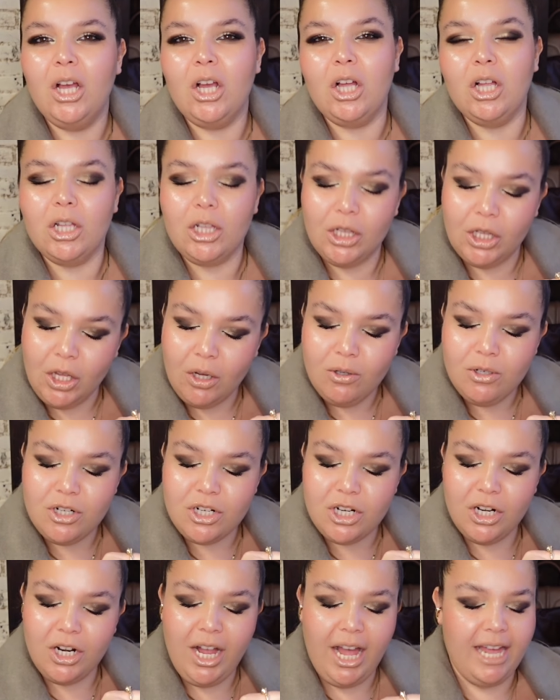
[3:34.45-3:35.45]

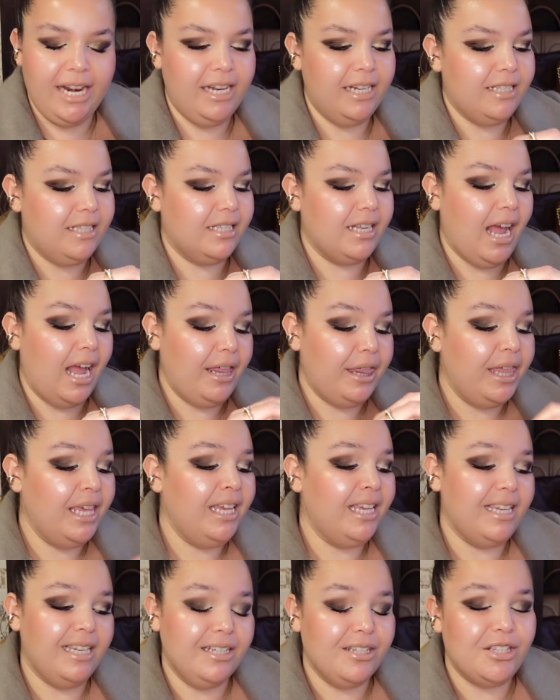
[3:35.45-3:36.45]
closure, and it's, I
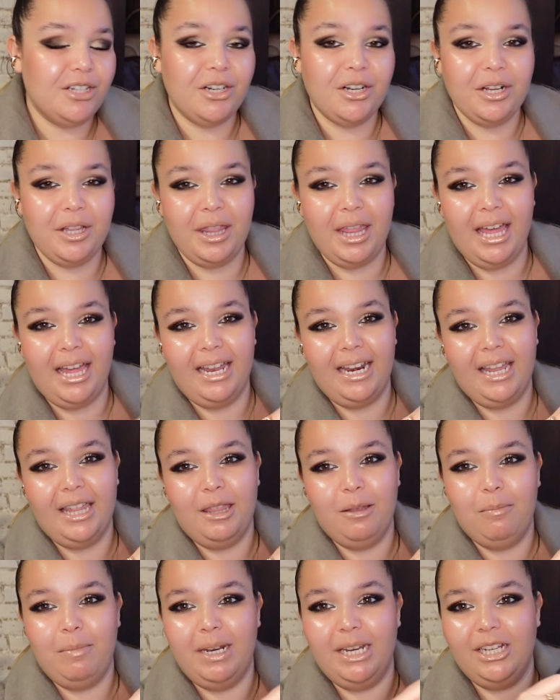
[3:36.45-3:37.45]
think, easier than
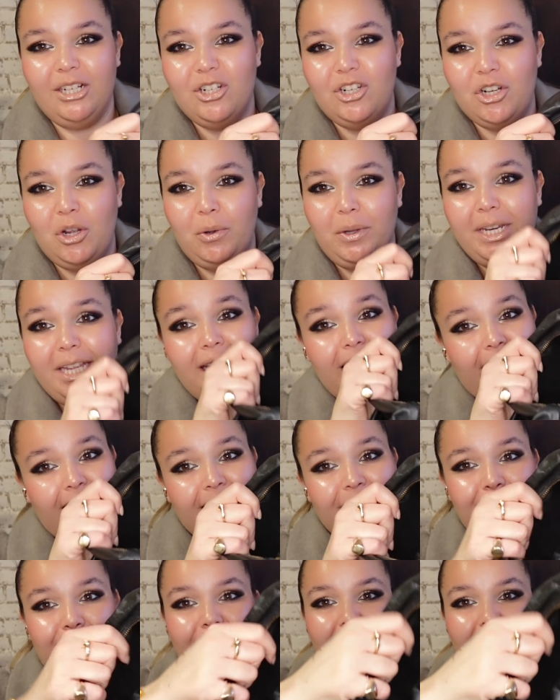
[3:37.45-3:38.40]
the mini Jodie. And